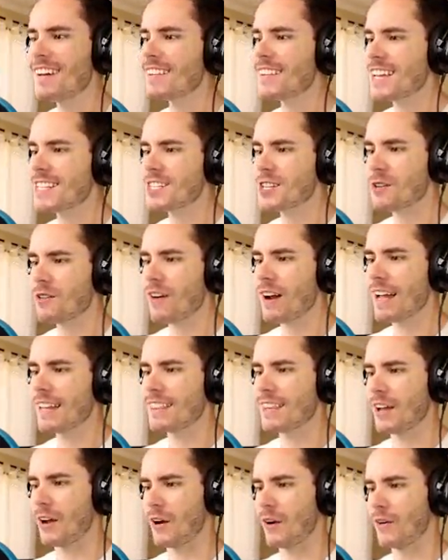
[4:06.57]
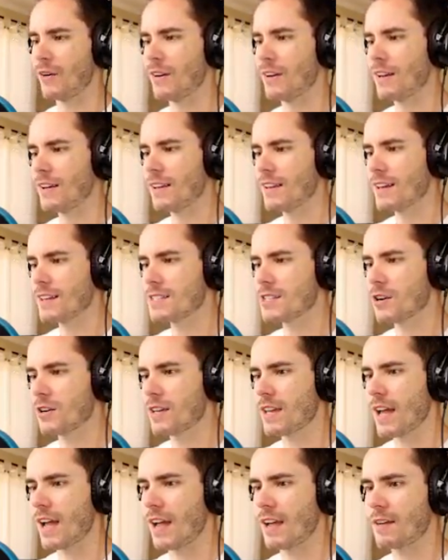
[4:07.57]
That's alright though. That's
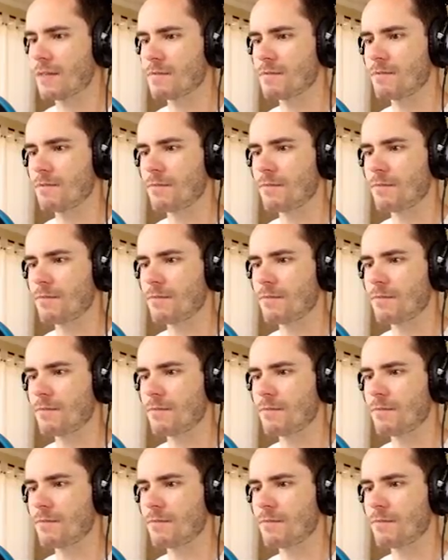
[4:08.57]
okay.